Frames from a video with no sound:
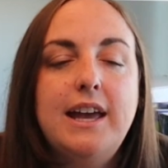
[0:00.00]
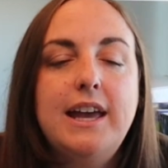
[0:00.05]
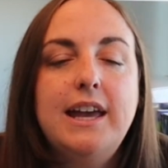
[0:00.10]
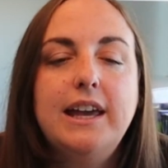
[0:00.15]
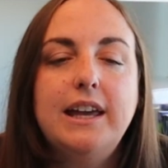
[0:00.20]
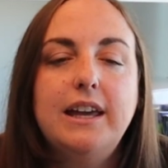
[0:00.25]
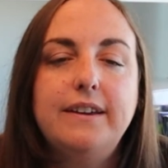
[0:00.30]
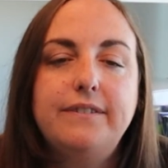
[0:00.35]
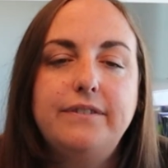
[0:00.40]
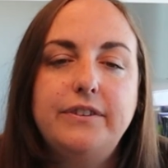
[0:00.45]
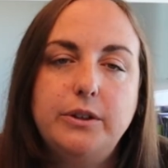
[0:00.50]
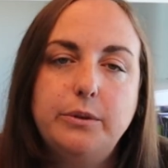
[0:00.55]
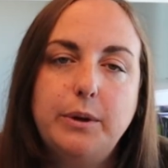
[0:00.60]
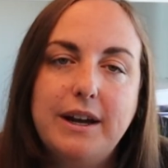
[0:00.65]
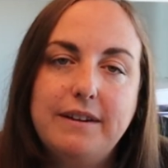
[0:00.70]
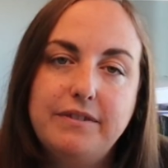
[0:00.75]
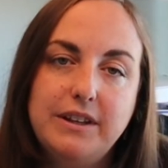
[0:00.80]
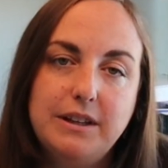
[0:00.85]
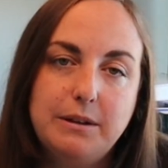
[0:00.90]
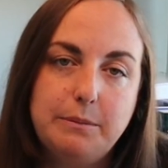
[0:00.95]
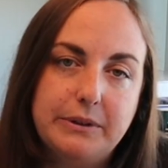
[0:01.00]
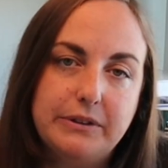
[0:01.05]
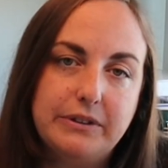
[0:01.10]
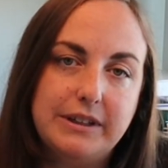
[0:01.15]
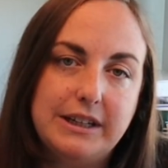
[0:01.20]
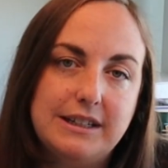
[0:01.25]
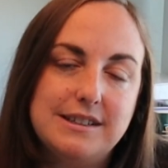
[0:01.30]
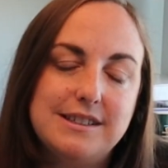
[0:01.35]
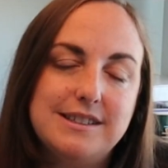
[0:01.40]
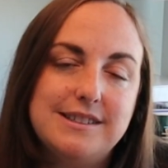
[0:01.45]
If you have the
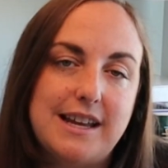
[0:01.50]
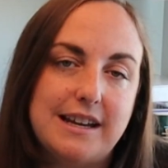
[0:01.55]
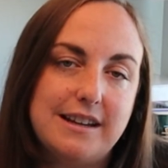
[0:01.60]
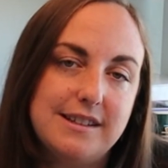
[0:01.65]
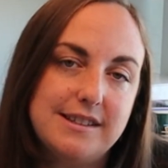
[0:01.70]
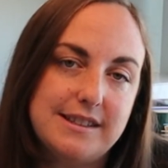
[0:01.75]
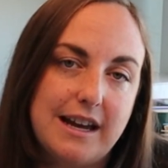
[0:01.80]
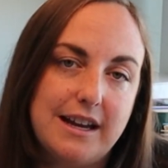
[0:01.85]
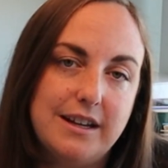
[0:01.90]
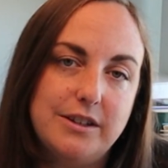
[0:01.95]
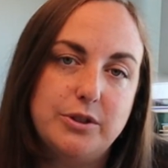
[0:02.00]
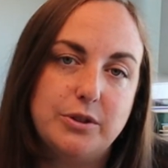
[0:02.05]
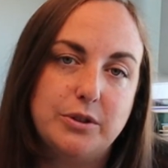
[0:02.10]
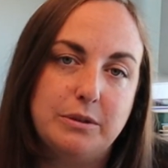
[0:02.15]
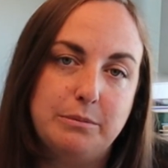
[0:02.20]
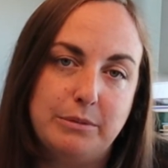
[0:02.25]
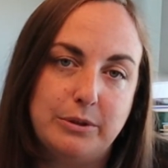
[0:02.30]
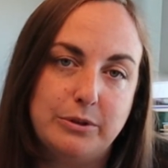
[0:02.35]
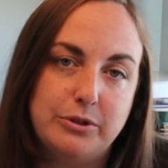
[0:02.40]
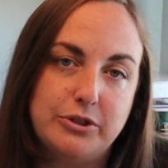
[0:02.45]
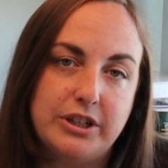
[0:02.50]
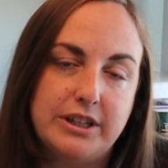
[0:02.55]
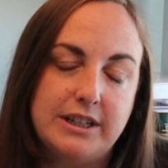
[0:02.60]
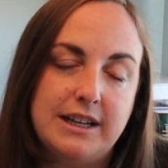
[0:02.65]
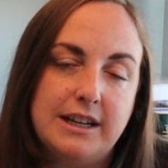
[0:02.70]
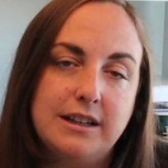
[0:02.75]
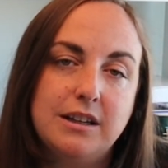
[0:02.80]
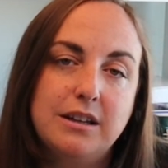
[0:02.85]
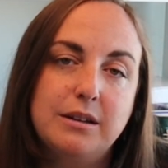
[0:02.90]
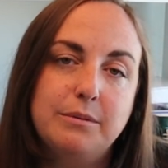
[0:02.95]
ability to set aside your emotion
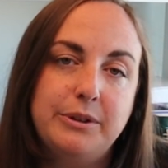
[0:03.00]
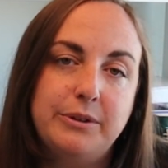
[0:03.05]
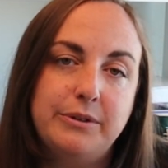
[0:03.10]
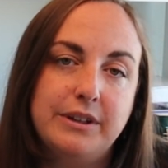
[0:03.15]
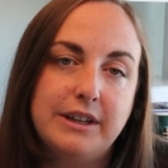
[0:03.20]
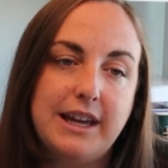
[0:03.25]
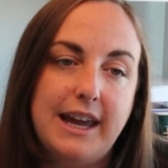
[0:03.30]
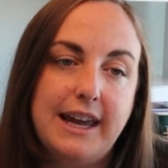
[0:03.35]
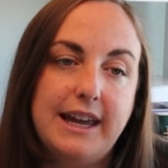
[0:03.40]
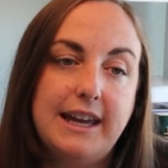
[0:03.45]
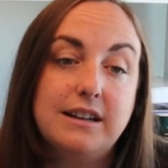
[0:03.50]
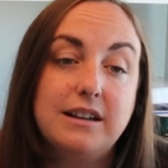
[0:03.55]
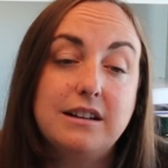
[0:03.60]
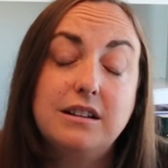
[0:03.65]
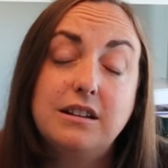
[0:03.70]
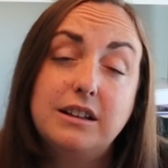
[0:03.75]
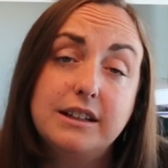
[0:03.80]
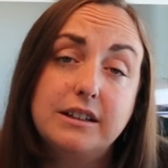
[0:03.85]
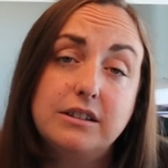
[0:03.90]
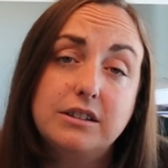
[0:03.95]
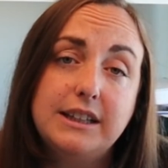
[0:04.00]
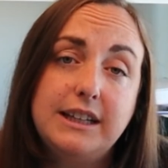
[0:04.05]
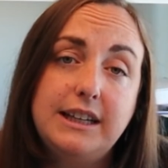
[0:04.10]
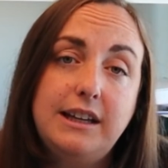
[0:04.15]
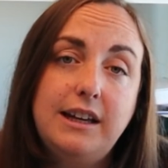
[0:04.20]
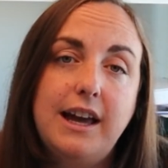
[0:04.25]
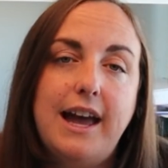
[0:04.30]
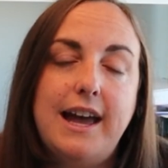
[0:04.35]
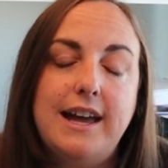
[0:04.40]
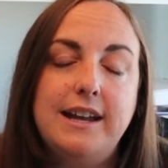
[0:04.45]
and communicate
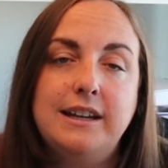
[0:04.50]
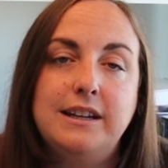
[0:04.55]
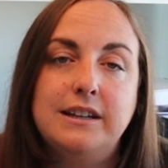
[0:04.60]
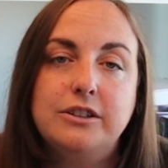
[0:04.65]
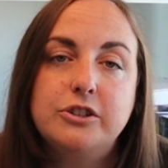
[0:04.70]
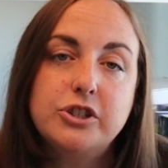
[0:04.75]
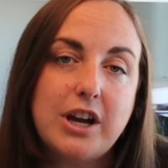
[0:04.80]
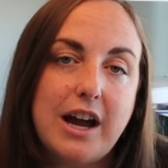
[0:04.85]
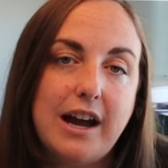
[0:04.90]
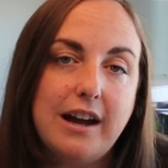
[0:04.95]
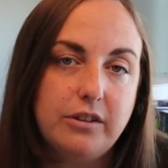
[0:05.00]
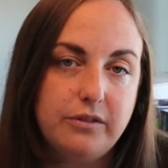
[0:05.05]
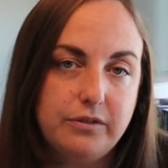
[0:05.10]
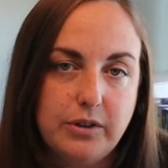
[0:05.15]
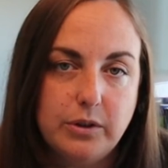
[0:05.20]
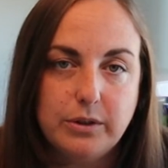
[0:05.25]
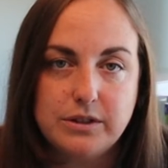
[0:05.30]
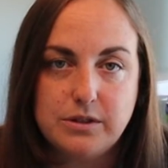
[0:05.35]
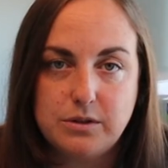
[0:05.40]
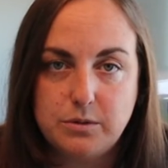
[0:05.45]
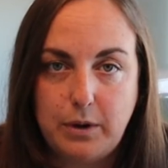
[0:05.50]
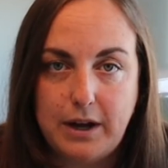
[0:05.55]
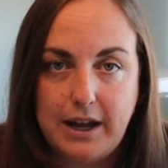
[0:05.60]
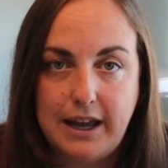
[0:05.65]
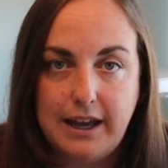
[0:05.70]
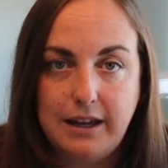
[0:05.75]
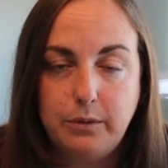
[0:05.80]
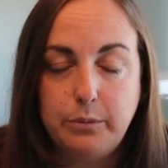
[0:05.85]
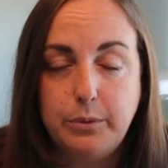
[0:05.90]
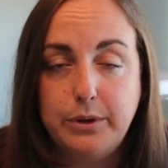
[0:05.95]
clearly and in a child-focused
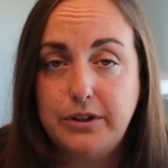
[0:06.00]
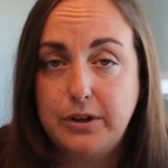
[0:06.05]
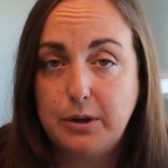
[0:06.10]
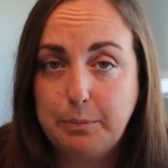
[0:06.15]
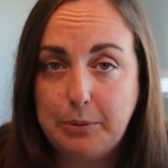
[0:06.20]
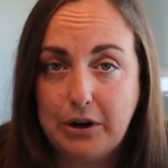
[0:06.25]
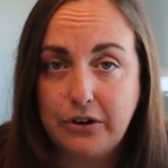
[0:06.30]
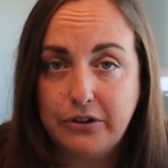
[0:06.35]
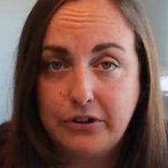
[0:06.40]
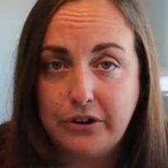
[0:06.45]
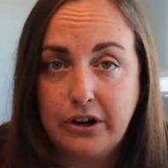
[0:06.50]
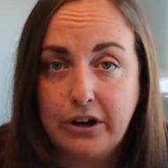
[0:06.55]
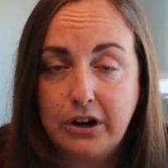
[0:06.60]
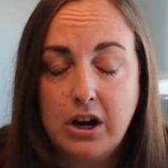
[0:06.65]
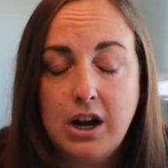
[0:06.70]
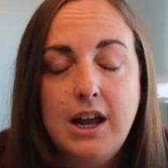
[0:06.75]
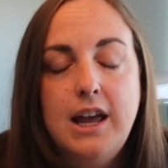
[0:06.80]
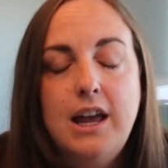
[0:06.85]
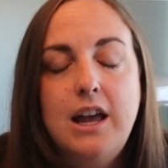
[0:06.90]
way with your partner,